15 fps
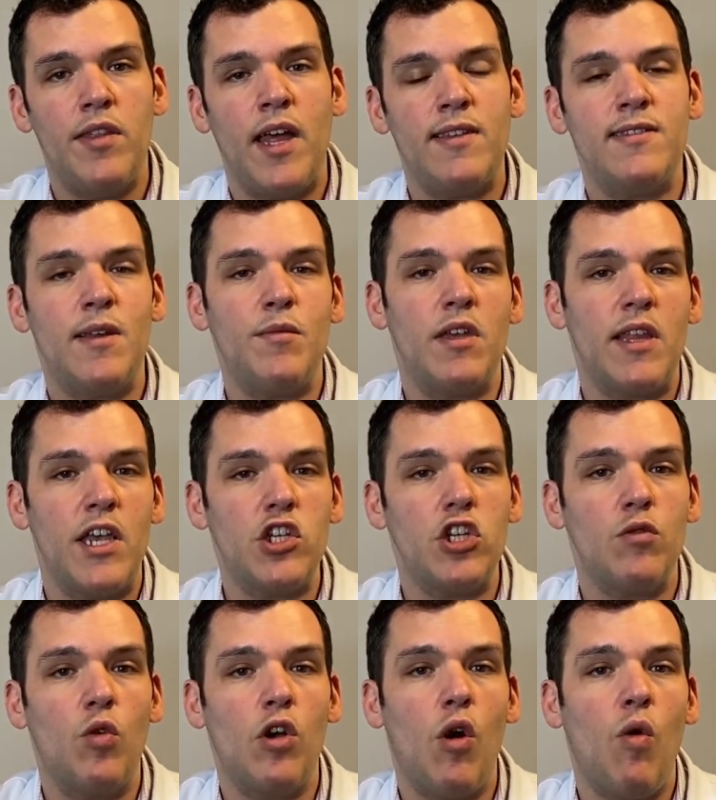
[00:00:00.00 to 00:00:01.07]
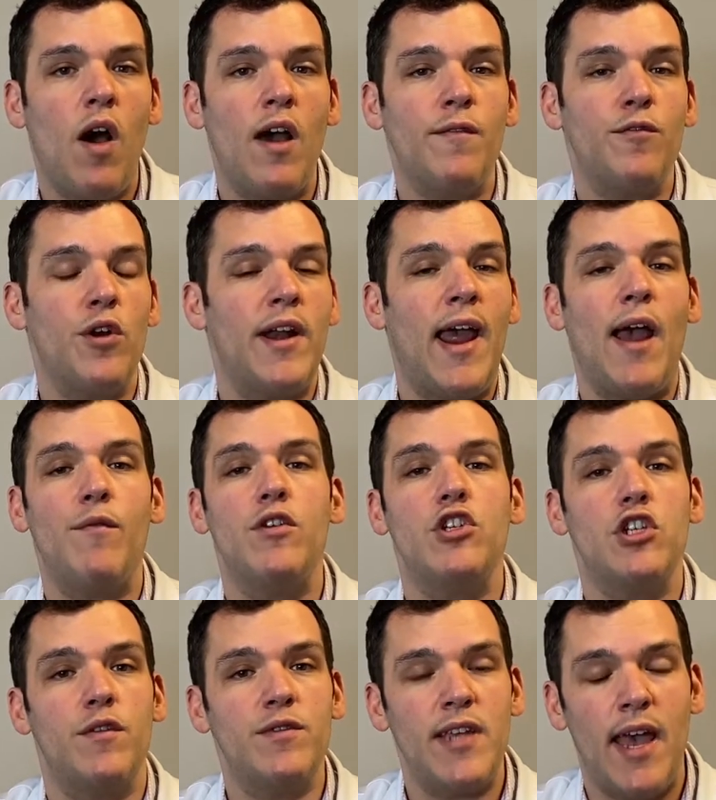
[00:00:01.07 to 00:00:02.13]
That stimulation will go on for an average
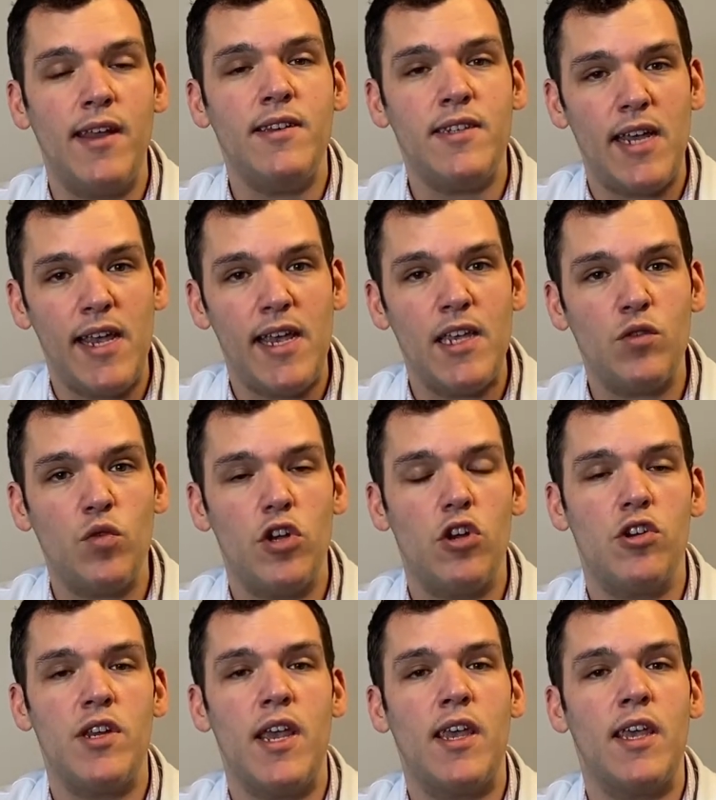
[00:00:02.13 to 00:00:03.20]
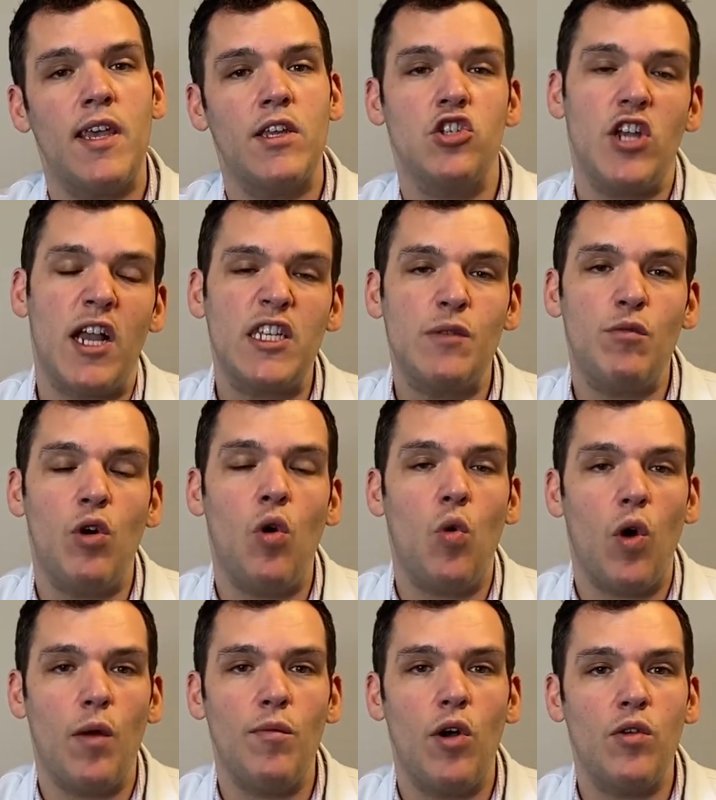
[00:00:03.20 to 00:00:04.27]
of 10 days where you're taking injectable
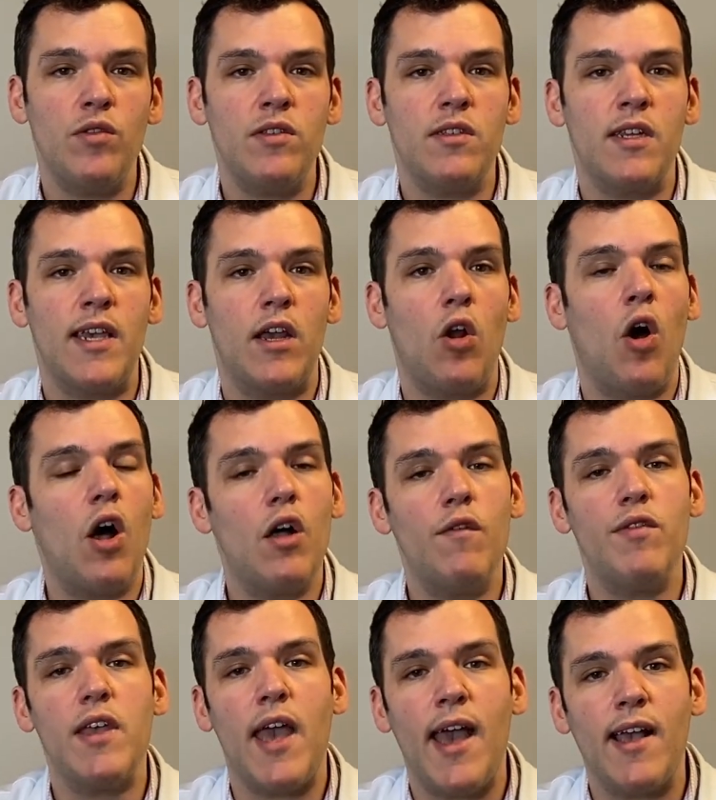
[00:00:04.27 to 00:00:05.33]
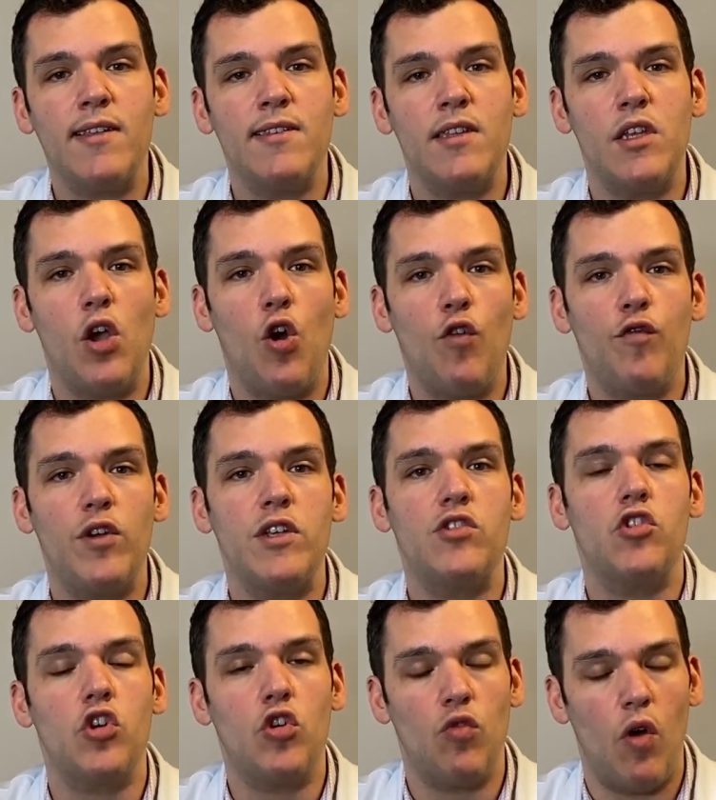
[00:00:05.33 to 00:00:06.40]
hormones to get all of the eggs in the ovaries
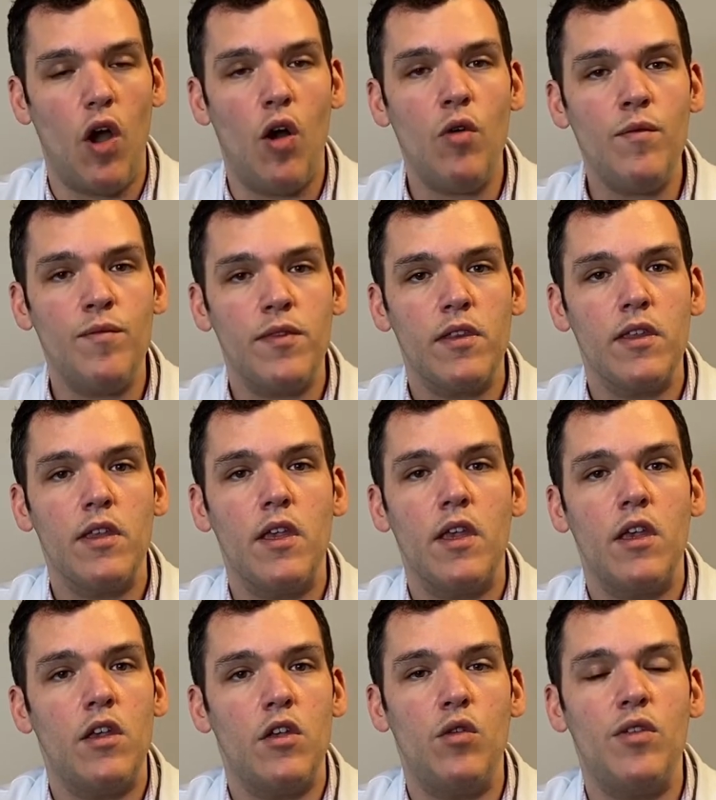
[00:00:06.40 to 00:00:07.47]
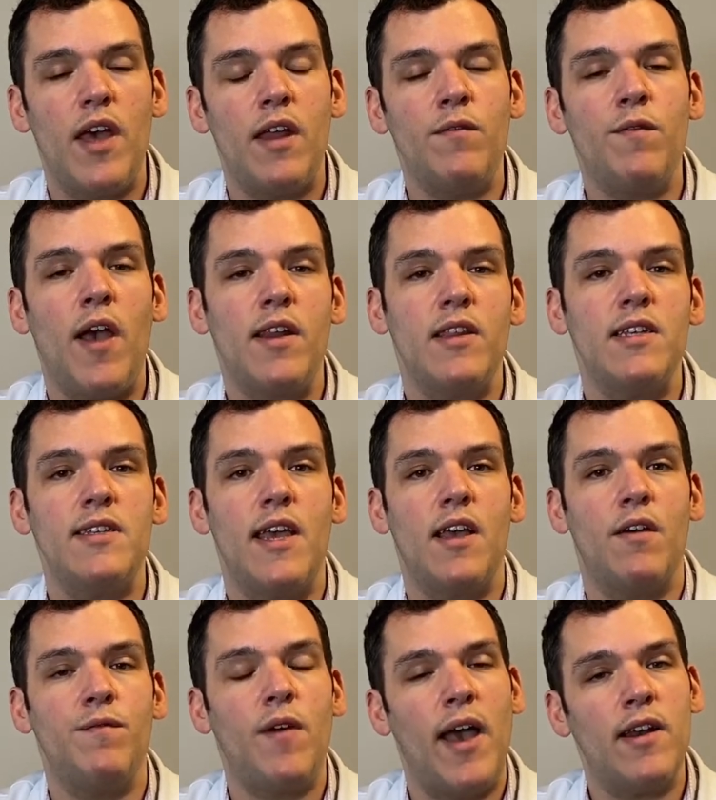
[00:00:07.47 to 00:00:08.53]
to grow. You then finally take
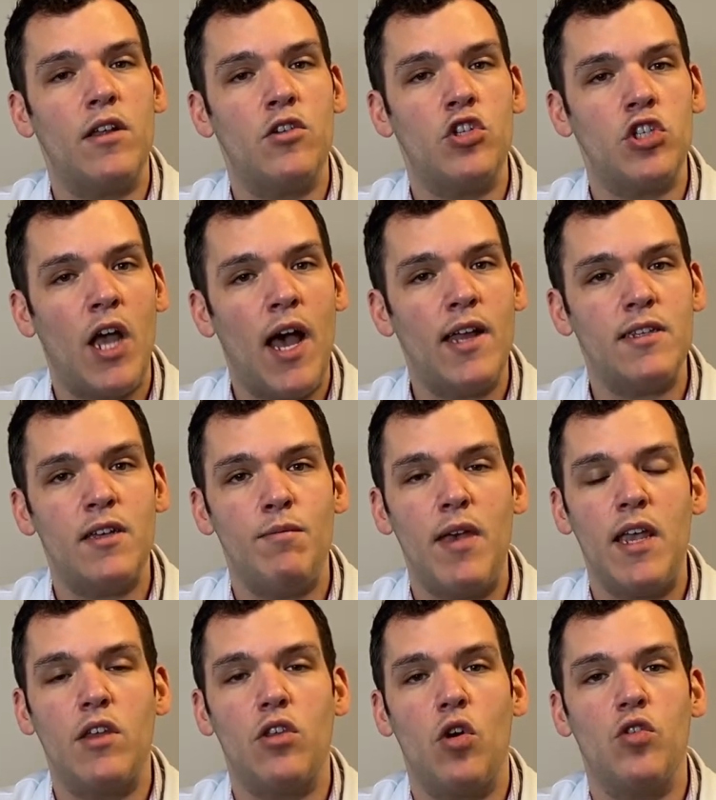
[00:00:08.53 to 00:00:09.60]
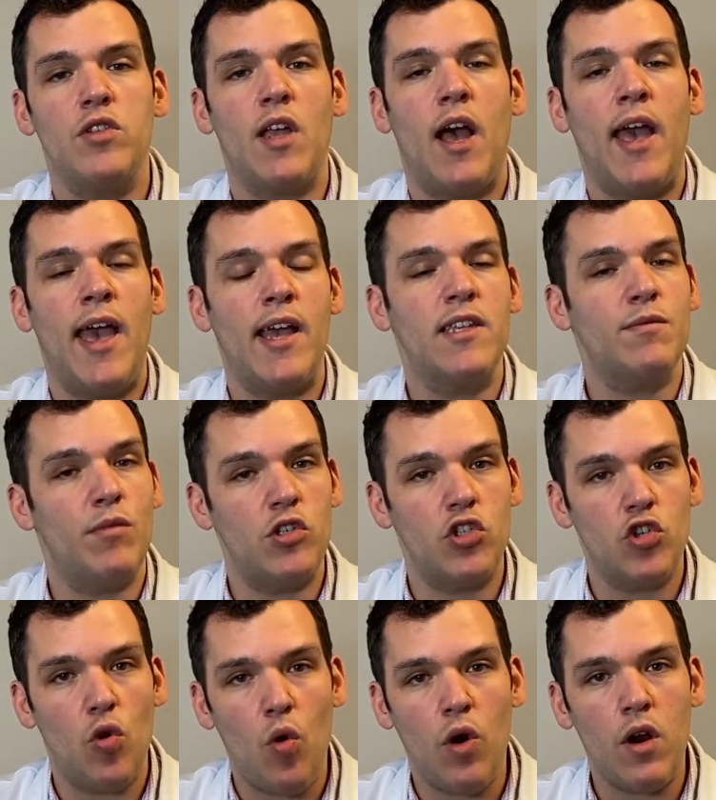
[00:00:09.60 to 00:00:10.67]
a final shot to make those eggs
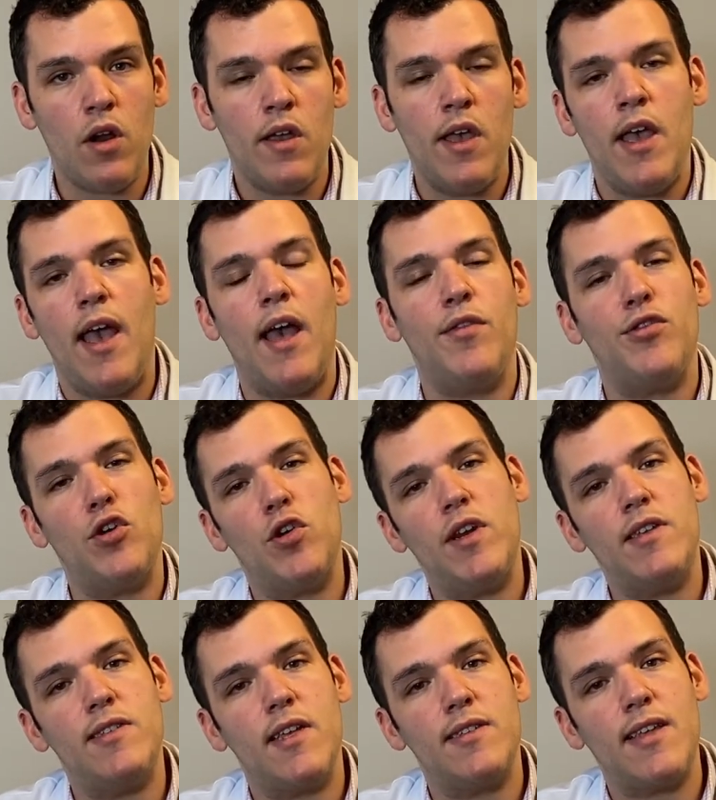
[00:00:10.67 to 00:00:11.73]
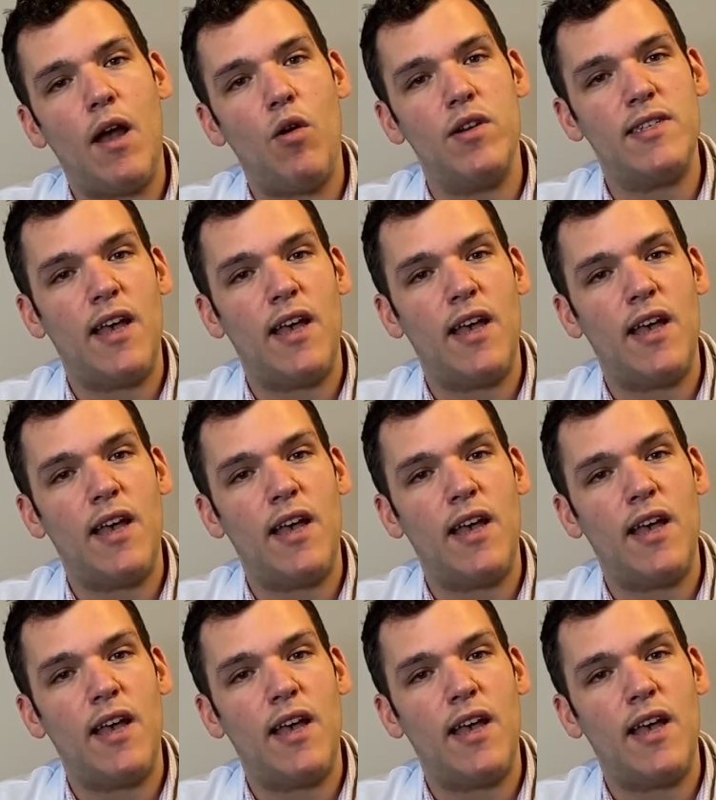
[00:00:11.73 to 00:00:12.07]
mature, and 36 hours